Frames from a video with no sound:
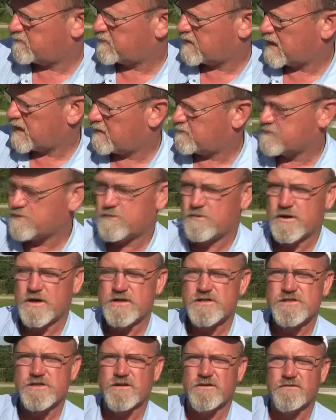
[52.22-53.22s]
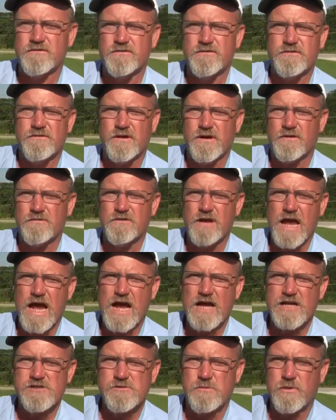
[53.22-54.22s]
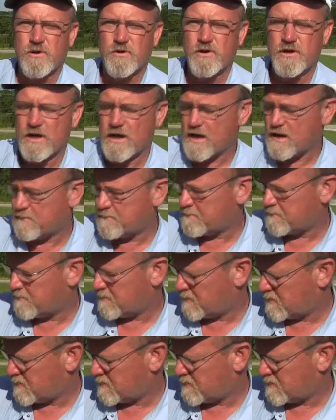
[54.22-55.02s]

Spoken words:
ever have the risk of gas building up.